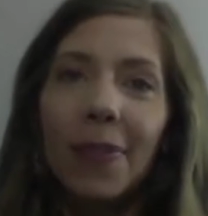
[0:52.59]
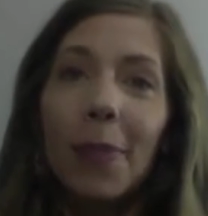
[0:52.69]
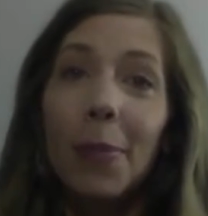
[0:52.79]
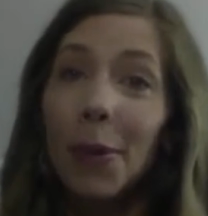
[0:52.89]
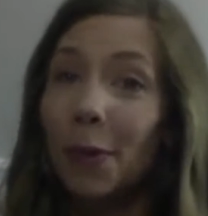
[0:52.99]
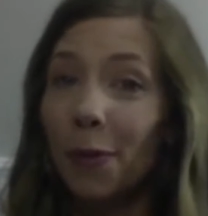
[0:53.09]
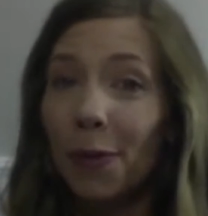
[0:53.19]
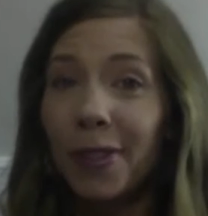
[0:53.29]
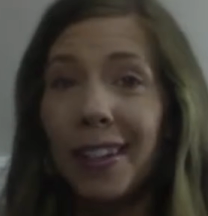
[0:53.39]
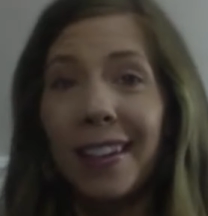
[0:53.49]
the beautiful
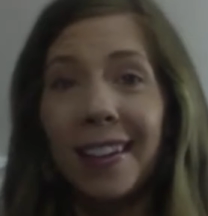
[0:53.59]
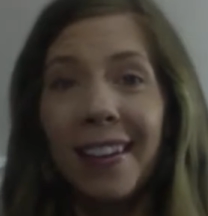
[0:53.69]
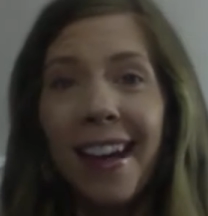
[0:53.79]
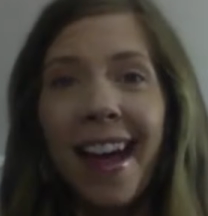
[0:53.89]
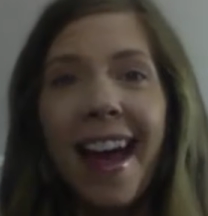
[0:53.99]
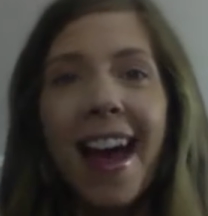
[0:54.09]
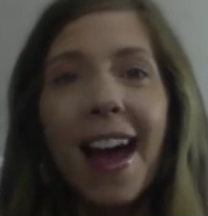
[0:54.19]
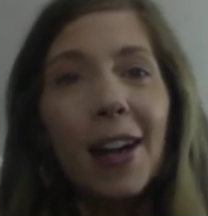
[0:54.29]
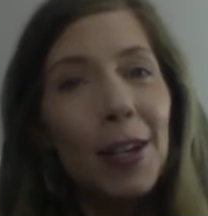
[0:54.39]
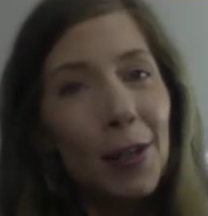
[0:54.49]
city,
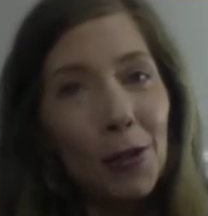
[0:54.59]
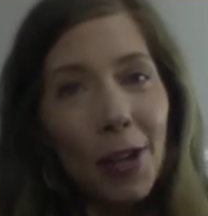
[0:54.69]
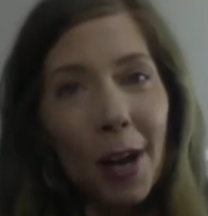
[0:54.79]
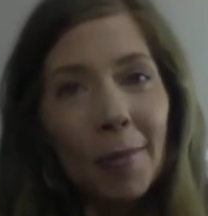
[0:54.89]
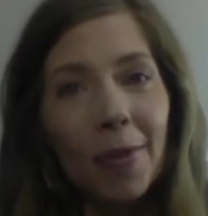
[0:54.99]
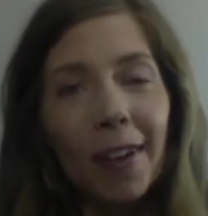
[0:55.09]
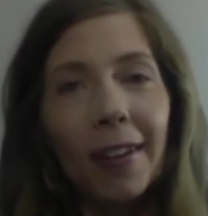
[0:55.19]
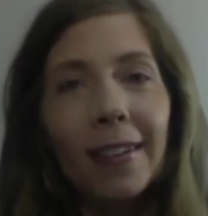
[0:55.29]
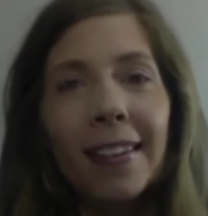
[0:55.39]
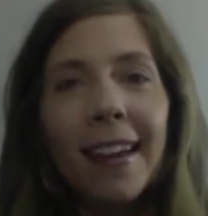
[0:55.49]
a huge Cubs fan.